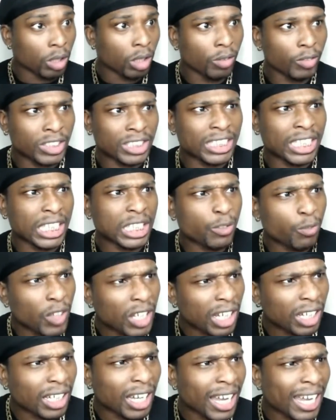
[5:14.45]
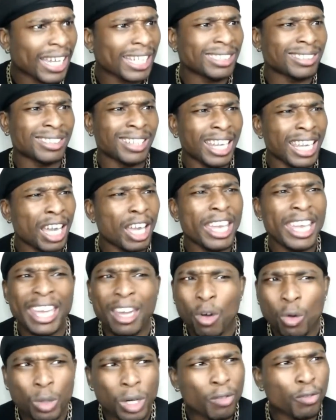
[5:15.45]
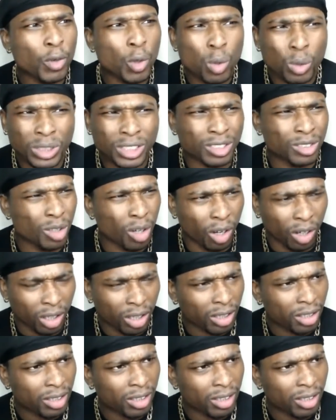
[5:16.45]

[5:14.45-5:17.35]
six-figure guys? Hell, of course not.